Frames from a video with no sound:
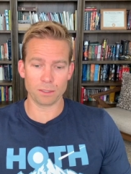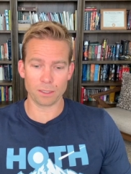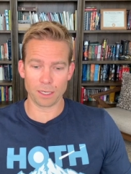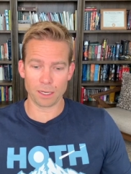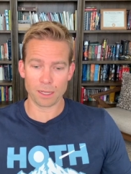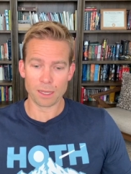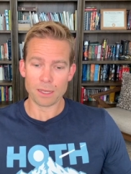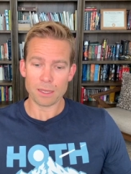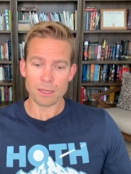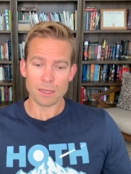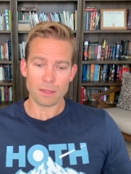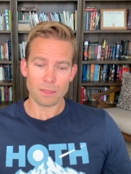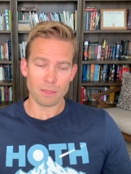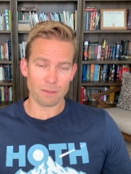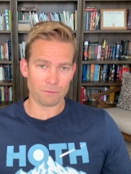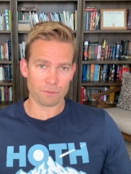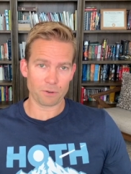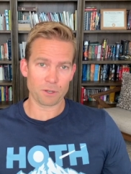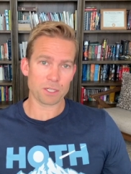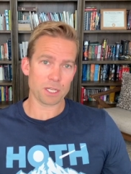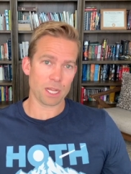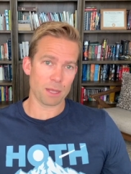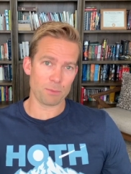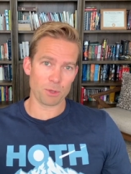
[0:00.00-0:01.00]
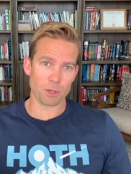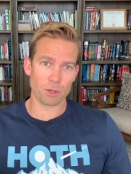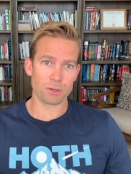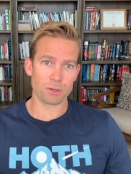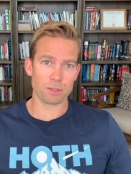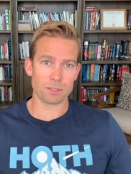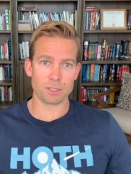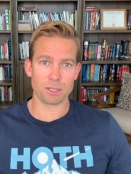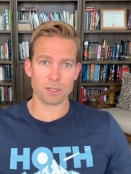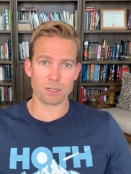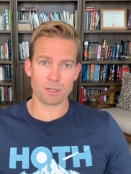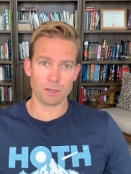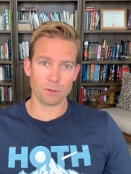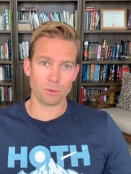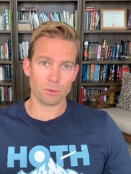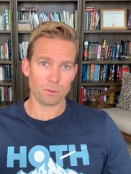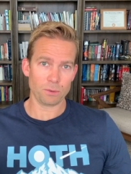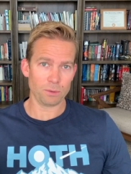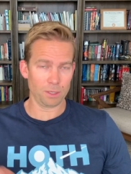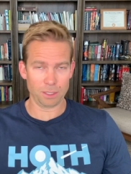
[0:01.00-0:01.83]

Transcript: And the first time you go to 0,